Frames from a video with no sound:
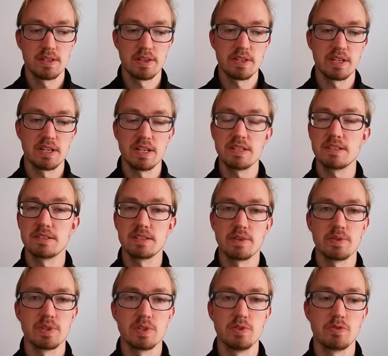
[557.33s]
that are
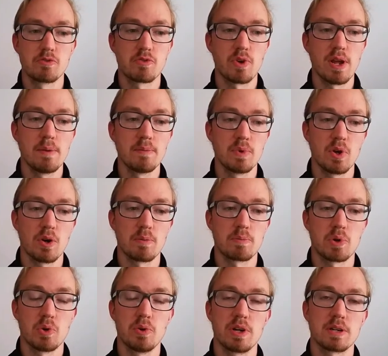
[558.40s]
necessary to frame your
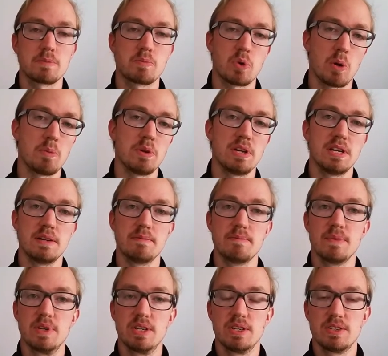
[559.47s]
product properly,
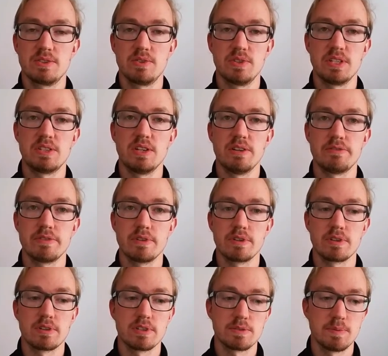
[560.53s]
so that you have
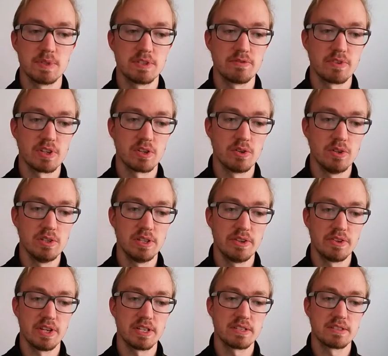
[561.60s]
a specific goal
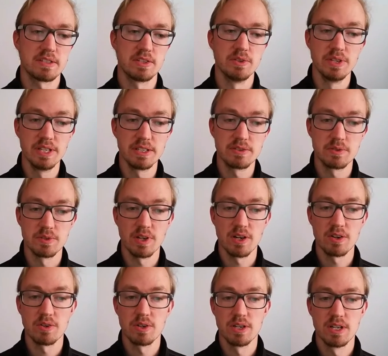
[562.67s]
and that you need to
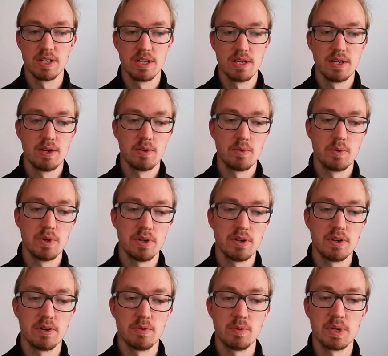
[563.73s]
know
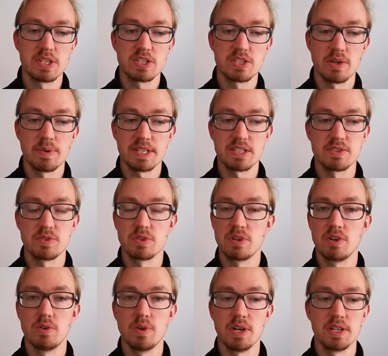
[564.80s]
which direction to
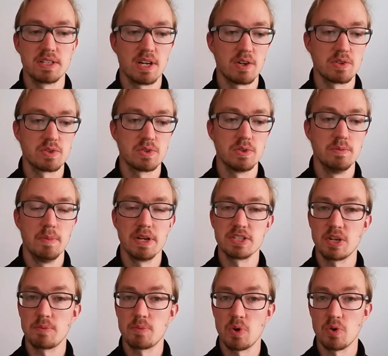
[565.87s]
go and how to
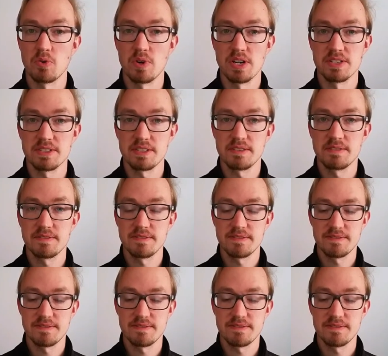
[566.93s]
measure progress.